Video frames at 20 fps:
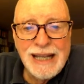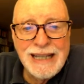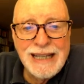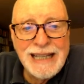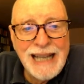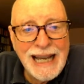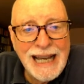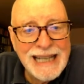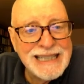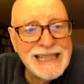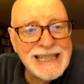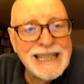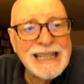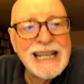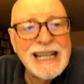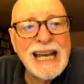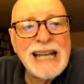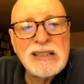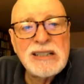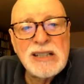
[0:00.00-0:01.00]
the idea
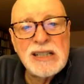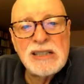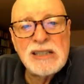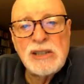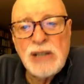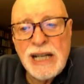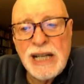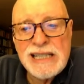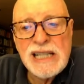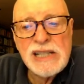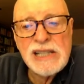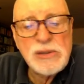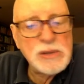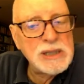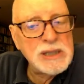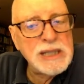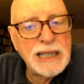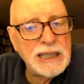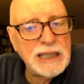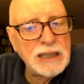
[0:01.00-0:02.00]
that uh, the United States was
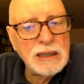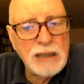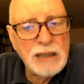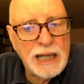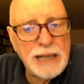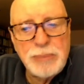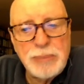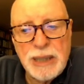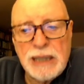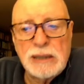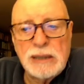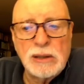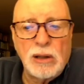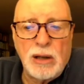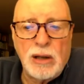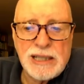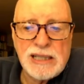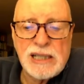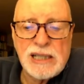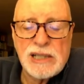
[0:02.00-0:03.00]
taking a lot of big
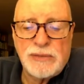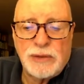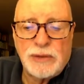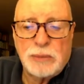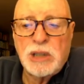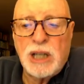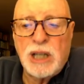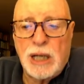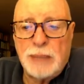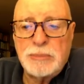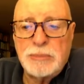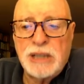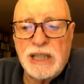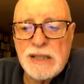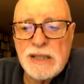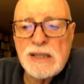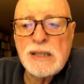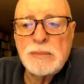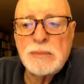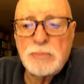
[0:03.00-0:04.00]
losses from
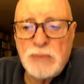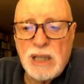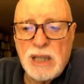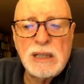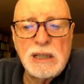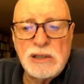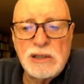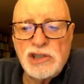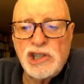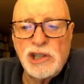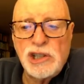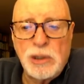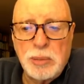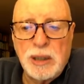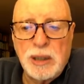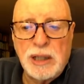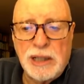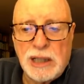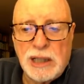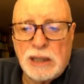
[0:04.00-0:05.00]
communism uh,
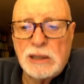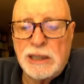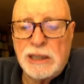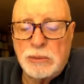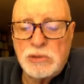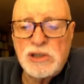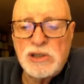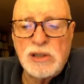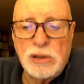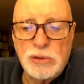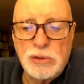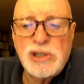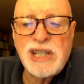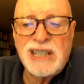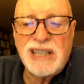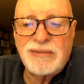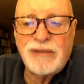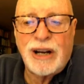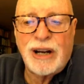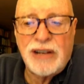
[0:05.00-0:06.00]
geopolitically. It was
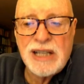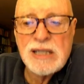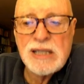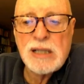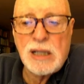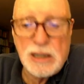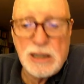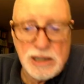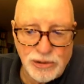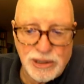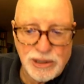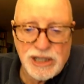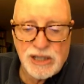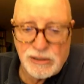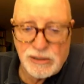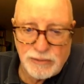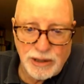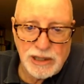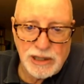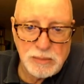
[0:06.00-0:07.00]
losing various countries
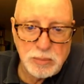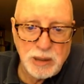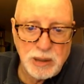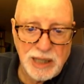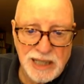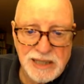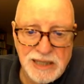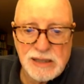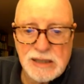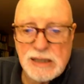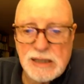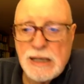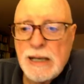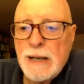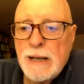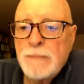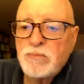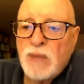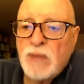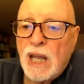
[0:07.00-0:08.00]
in various places.
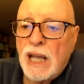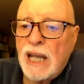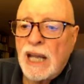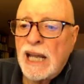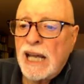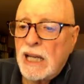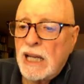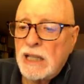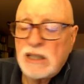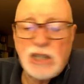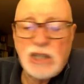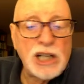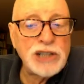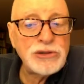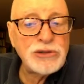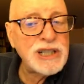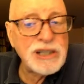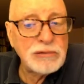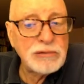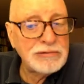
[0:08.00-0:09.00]
And
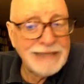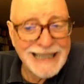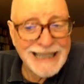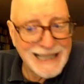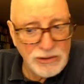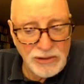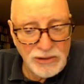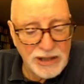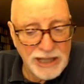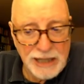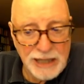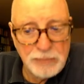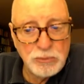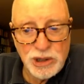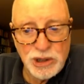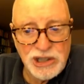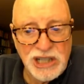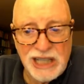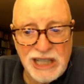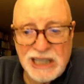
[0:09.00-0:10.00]
countries around them
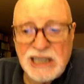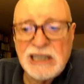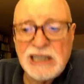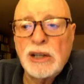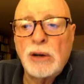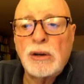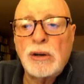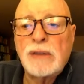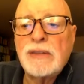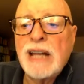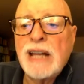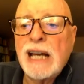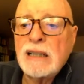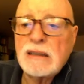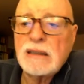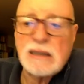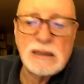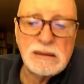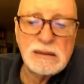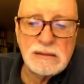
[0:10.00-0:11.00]
were taking note of that
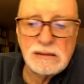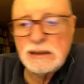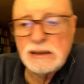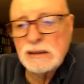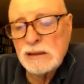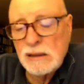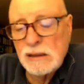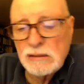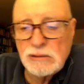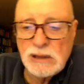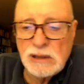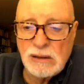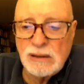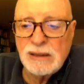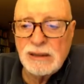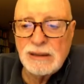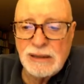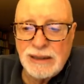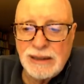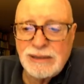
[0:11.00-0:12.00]
and uh, so it
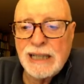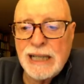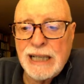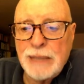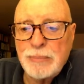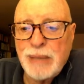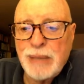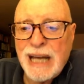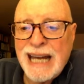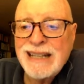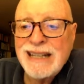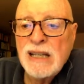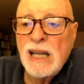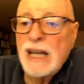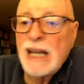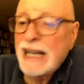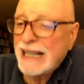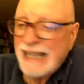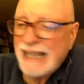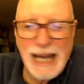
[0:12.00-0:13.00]
all looked kind of bad.
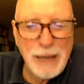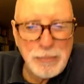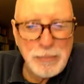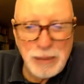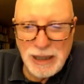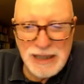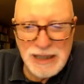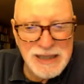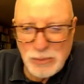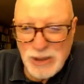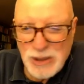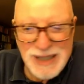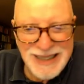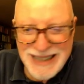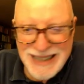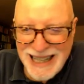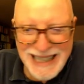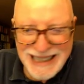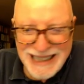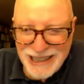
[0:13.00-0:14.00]
Capitalism was
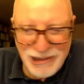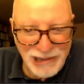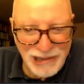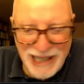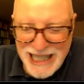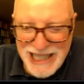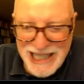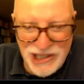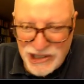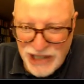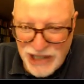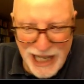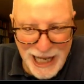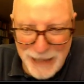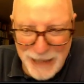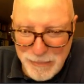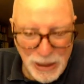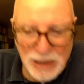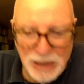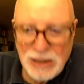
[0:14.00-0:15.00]
not in great
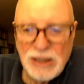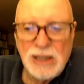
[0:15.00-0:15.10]
shape